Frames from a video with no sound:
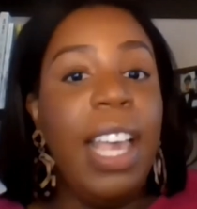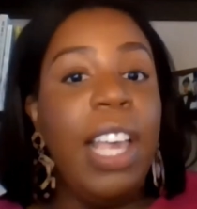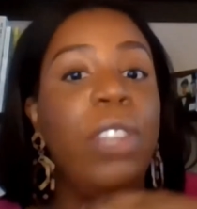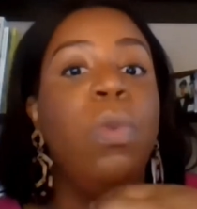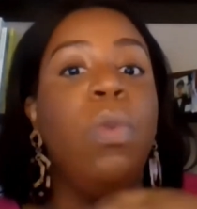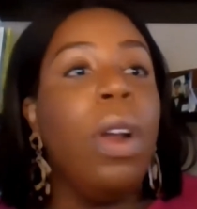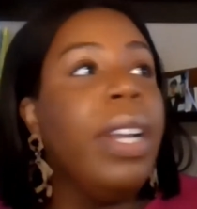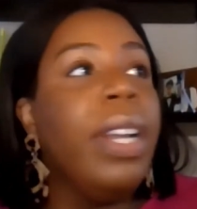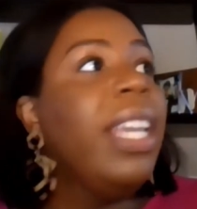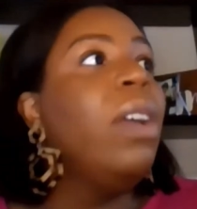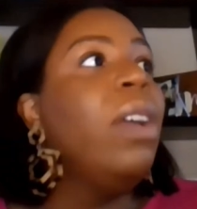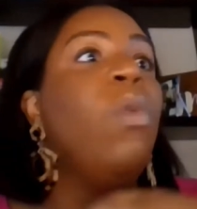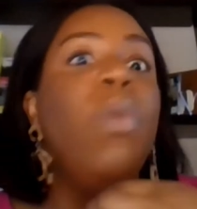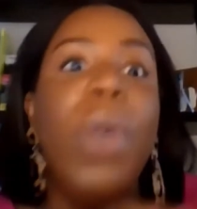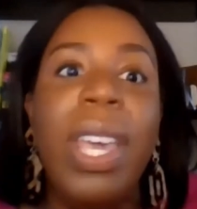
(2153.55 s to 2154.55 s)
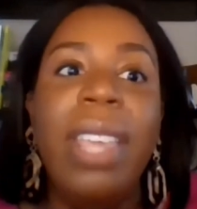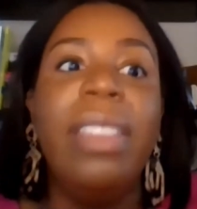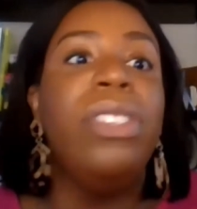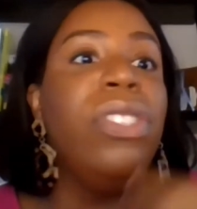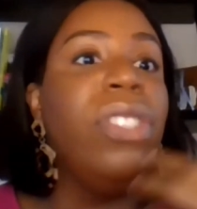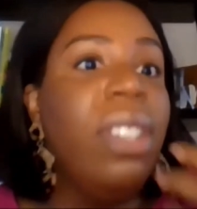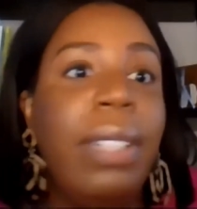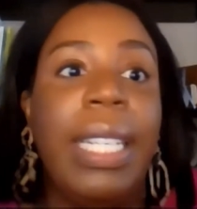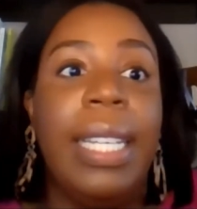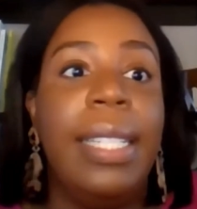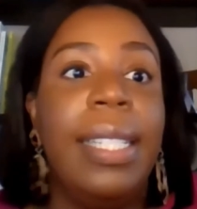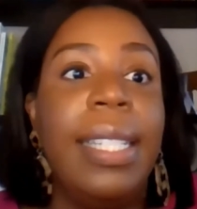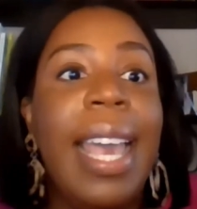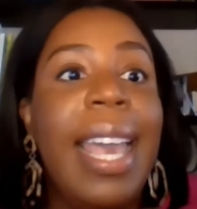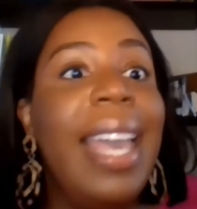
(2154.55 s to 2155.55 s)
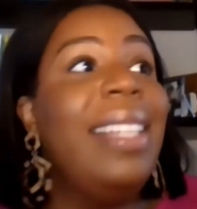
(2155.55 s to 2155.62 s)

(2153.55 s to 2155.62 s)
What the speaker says: is working with students.